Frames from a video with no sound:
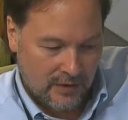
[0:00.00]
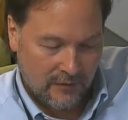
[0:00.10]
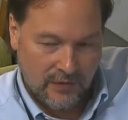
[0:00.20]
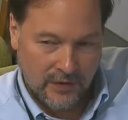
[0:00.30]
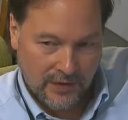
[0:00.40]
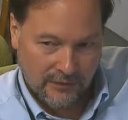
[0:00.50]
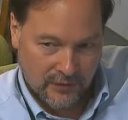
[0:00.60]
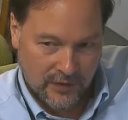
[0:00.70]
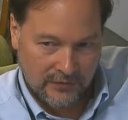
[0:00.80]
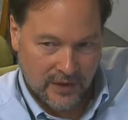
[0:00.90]
in the field have
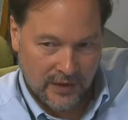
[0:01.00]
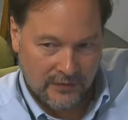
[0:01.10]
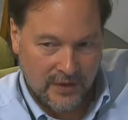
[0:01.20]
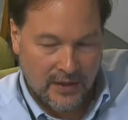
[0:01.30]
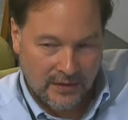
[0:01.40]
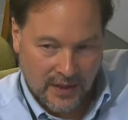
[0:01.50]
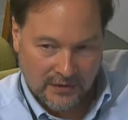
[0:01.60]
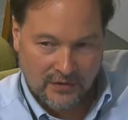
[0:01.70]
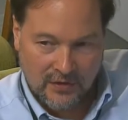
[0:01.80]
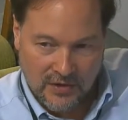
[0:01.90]
criticized not
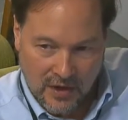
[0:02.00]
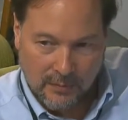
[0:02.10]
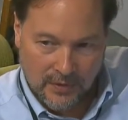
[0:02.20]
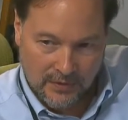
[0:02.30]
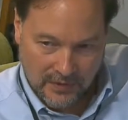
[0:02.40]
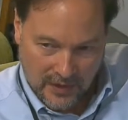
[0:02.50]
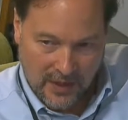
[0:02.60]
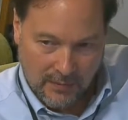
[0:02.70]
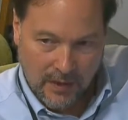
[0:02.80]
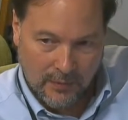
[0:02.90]
just the number that they
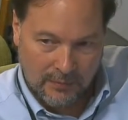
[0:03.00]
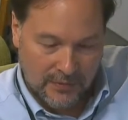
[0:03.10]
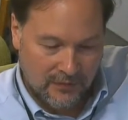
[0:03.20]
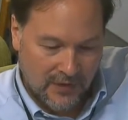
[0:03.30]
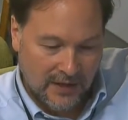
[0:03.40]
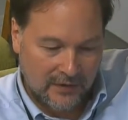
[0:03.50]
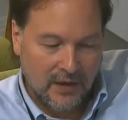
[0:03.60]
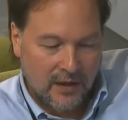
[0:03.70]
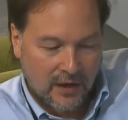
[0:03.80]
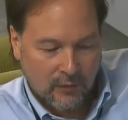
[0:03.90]
came up with, but the fact
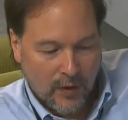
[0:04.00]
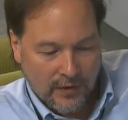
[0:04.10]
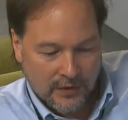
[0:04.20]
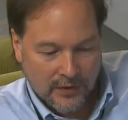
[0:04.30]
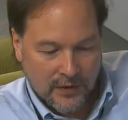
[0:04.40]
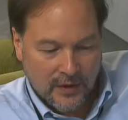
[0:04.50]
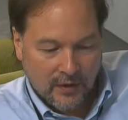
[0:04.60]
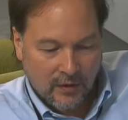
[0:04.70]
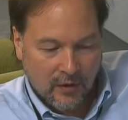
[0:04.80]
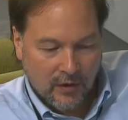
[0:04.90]
of whether
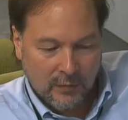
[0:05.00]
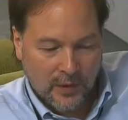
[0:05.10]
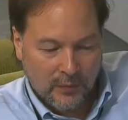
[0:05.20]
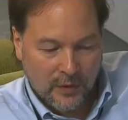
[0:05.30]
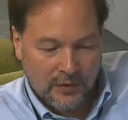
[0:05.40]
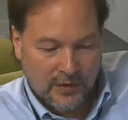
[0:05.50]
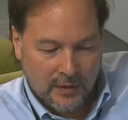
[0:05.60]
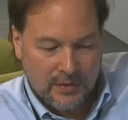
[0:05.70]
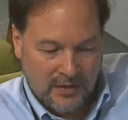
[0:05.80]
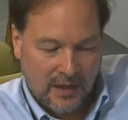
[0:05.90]
all, wh whether it
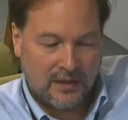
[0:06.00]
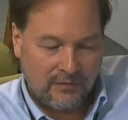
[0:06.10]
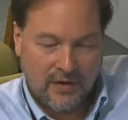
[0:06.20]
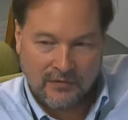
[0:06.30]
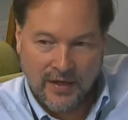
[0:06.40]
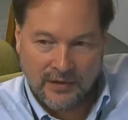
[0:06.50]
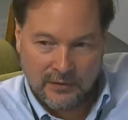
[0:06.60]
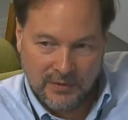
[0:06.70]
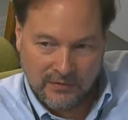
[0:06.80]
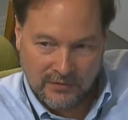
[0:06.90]
can be taken at face
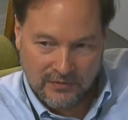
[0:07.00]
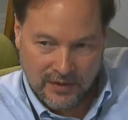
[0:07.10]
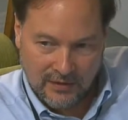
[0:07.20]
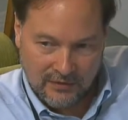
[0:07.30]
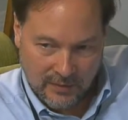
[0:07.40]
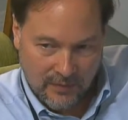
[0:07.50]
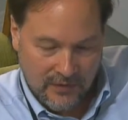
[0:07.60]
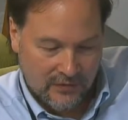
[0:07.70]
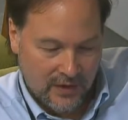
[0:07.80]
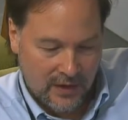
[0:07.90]
value, basically saying that some of
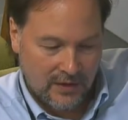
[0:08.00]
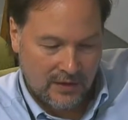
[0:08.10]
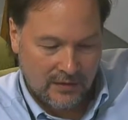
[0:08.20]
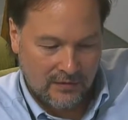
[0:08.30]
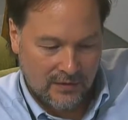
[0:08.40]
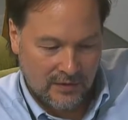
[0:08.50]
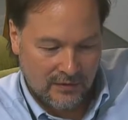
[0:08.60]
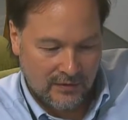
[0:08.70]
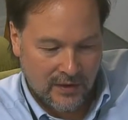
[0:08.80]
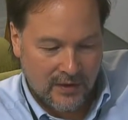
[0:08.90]
this aid is,
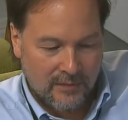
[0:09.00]
is